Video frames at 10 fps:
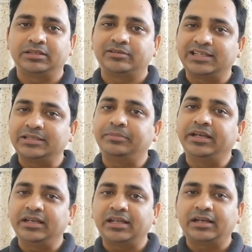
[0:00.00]
So as a
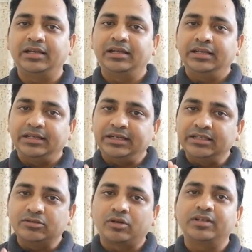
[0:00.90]
beginner, it
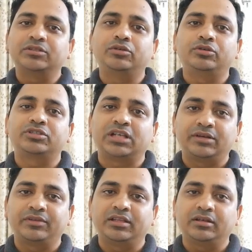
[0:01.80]
is always good to start
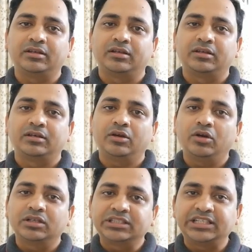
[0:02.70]
with a
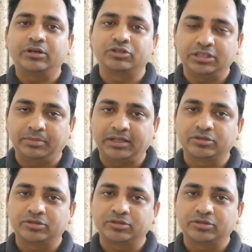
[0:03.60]
shared hosting plan.